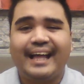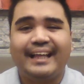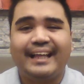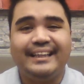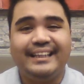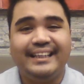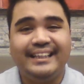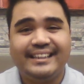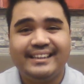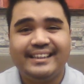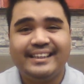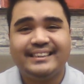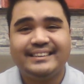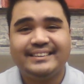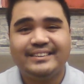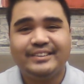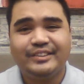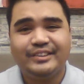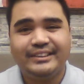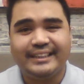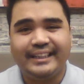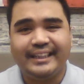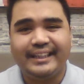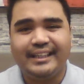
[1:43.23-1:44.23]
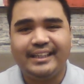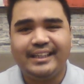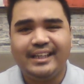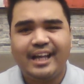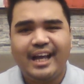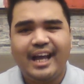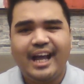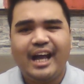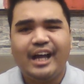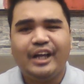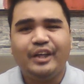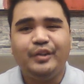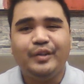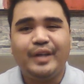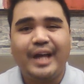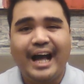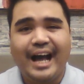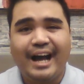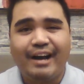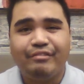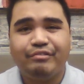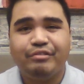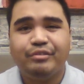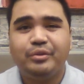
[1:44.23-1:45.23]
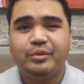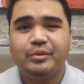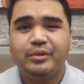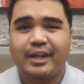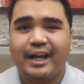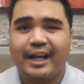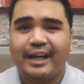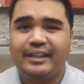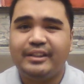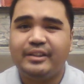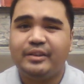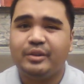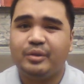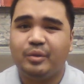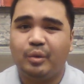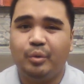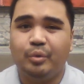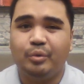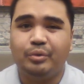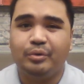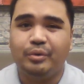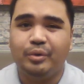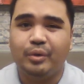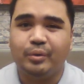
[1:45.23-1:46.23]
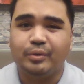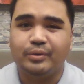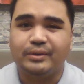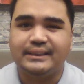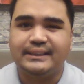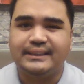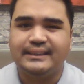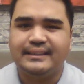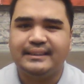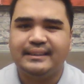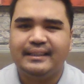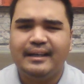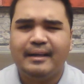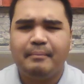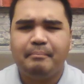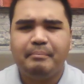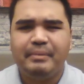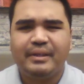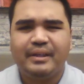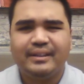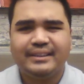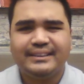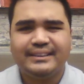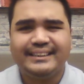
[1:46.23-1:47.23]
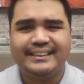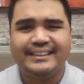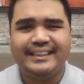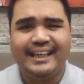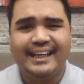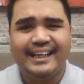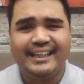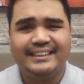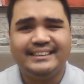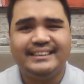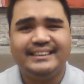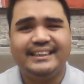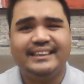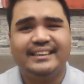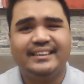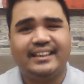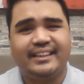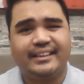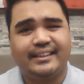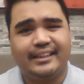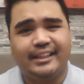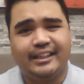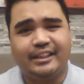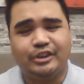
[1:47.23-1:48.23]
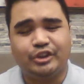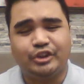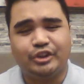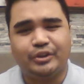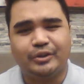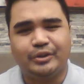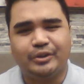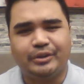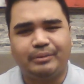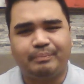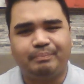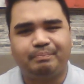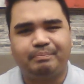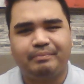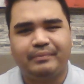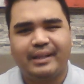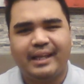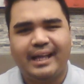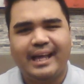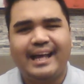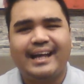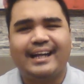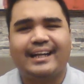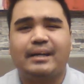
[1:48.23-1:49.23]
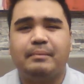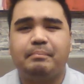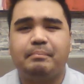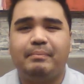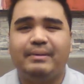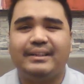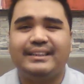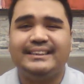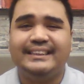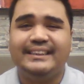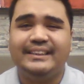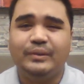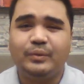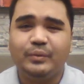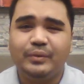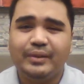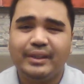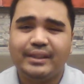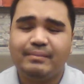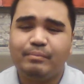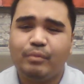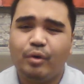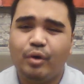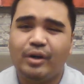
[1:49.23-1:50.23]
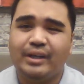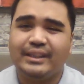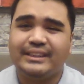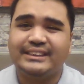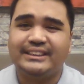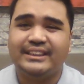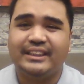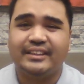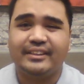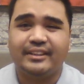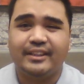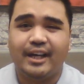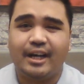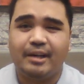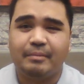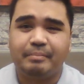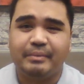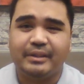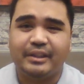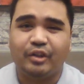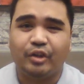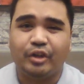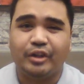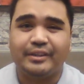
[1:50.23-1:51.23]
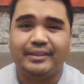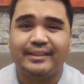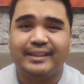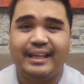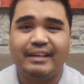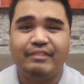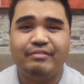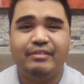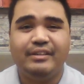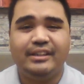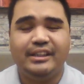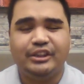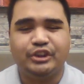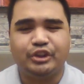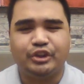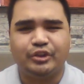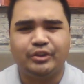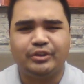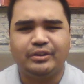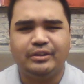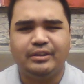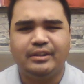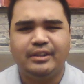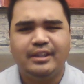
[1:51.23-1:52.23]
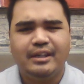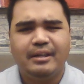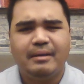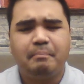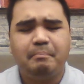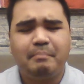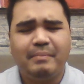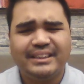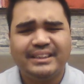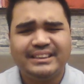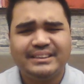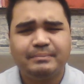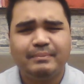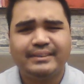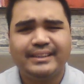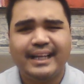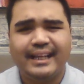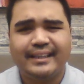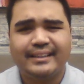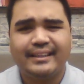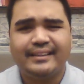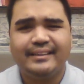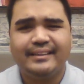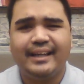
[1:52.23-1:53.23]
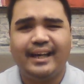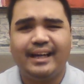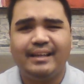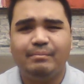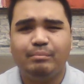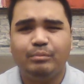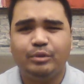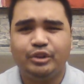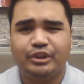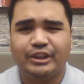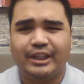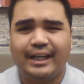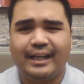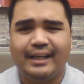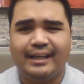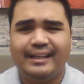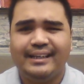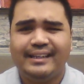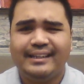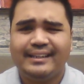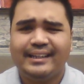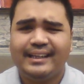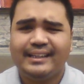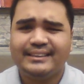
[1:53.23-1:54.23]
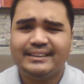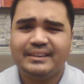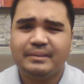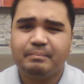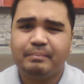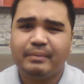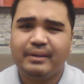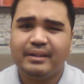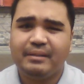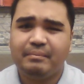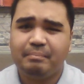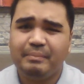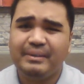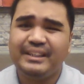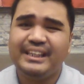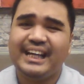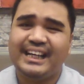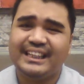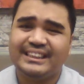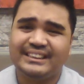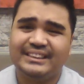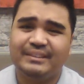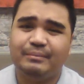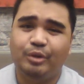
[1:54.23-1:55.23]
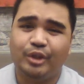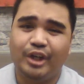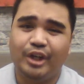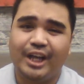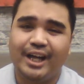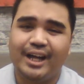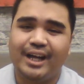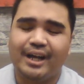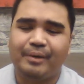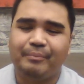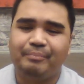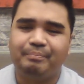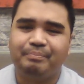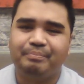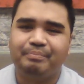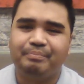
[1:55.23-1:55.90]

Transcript: Needless to say, you have to write your own notes because it aids in retention. Kapag sinulat mo ang isang topic or definition, mas matatandaan mo siya kaysa pag binasa mo lang.